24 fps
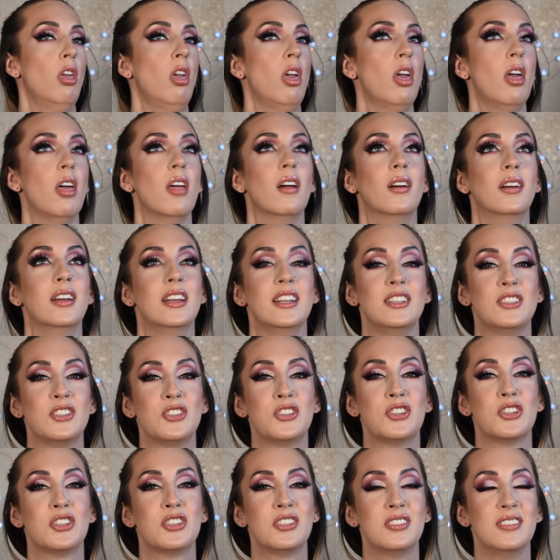uh,
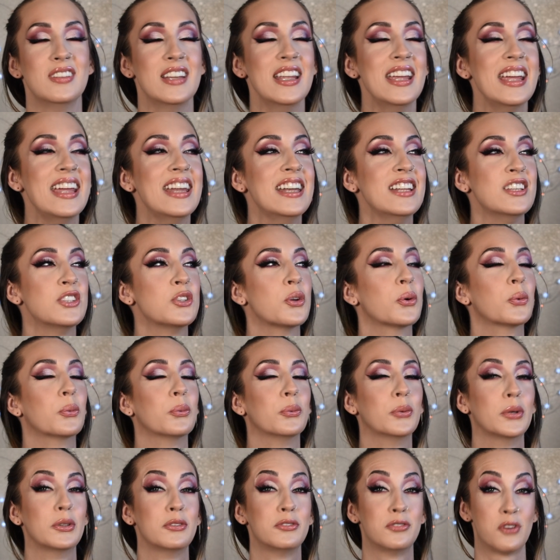it's just, it is
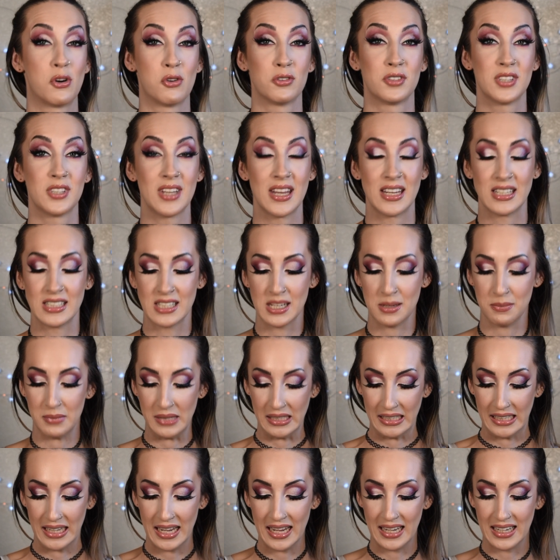revolting to
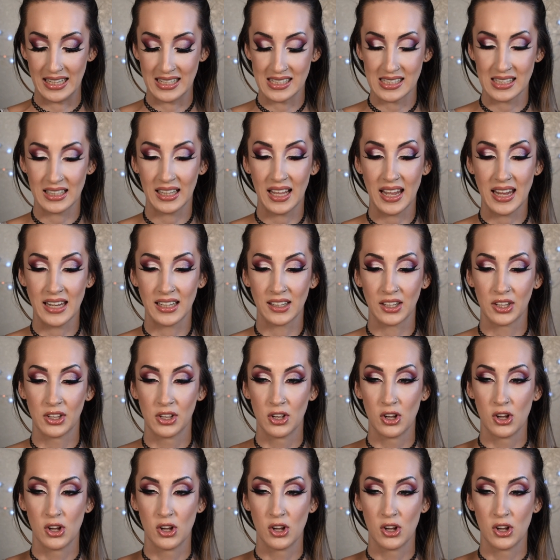me. It is like